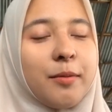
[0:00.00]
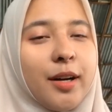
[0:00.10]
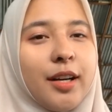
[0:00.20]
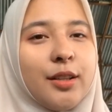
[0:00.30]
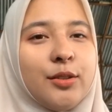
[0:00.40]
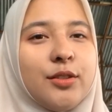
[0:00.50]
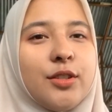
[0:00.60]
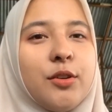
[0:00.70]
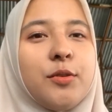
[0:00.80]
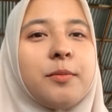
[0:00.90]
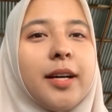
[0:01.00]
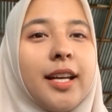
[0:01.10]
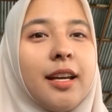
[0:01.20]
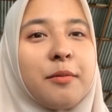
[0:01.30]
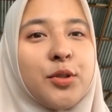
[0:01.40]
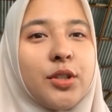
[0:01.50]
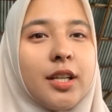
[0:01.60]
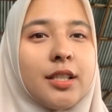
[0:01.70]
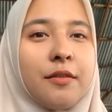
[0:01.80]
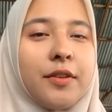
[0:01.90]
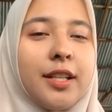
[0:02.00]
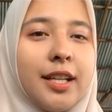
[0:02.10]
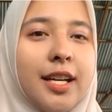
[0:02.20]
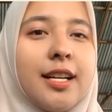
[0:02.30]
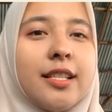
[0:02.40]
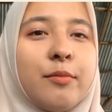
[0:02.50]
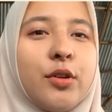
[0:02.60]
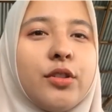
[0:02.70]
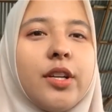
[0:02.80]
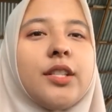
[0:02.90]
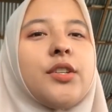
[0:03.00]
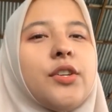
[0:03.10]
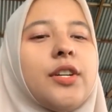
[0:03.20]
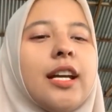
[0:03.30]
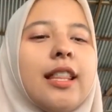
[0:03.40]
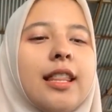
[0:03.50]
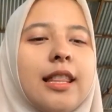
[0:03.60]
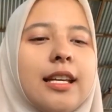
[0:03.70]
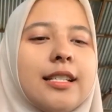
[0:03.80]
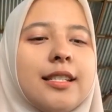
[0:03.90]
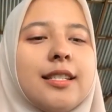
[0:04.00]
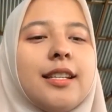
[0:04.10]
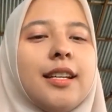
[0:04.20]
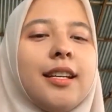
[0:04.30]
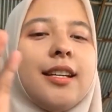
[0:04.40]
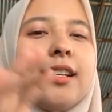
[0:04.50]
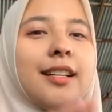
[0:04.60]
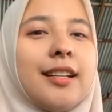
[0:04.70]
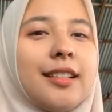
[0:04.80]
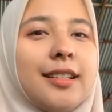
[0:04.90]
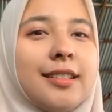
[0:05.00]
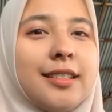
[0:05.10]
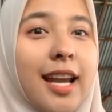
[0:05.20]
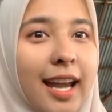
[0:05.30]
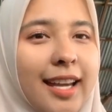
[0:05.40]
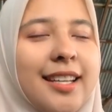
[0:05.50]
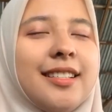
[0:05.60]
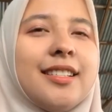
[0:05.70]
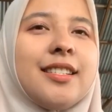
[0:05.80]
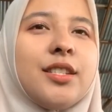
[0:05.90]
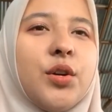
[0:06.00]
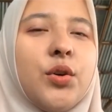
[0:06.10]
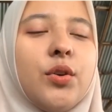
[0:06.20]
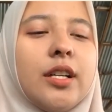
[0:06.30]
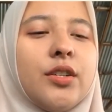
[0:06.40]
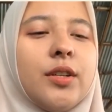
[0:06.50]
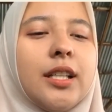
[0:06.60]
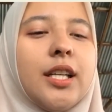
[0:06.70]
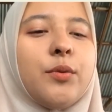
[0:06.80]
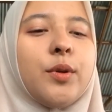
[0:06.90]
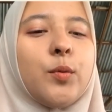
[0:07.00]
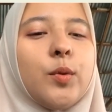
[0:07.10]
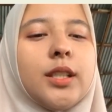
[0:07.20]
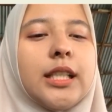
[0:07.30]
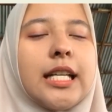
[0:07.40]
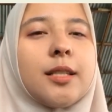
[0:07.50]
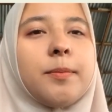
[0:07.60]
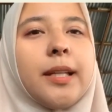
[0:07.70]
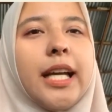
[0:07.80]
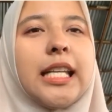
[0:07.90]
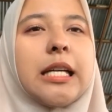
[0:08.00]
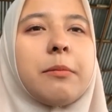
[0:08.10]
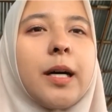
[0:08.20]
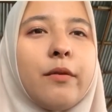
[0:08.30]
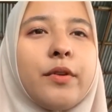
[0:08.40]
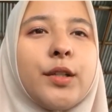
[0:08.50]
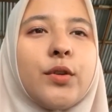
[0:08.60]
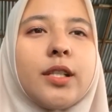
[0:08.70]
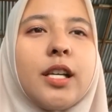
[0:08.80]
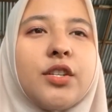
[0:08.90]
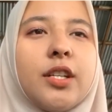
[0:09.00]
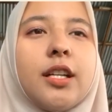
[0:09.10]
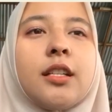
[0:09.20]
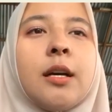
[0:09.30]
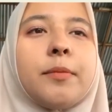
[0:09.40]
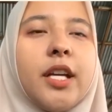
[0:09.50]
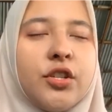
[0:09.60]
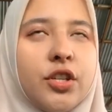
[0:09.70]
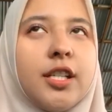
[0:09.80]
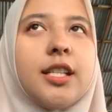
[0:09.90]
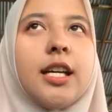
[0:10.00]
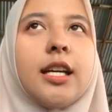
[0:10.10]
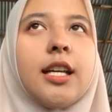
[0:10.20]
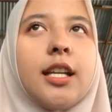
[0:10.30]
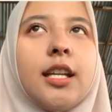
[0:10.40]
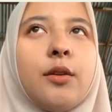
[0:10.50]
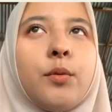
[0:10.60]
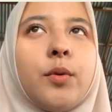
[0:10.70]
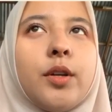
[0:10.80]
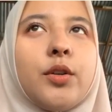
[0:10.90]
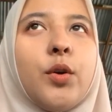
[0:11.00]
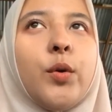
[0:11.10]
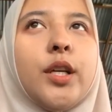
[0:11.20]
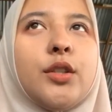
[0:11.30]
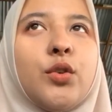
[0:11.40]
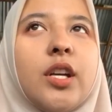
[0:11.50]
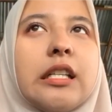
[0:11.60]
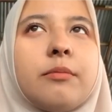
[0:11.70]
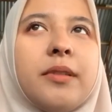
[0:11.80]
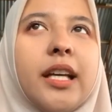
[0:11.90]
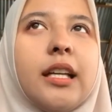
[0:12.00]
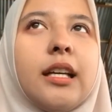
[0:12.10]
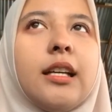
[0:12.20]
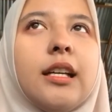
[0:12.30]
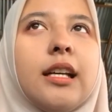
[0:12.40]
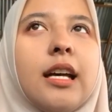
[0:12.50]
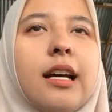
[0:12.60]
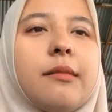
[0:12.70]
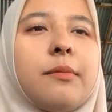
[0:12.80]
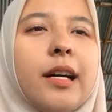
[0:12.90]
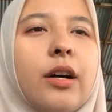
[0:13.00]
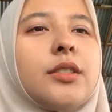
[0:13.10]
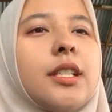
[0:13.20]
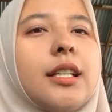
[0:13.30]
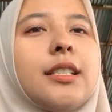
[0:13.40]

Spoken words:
wabarakatuh. So my name is Ira Safitri as a moderator in this day. So actually we will explain about free translation and adaptation, and we're going to explain about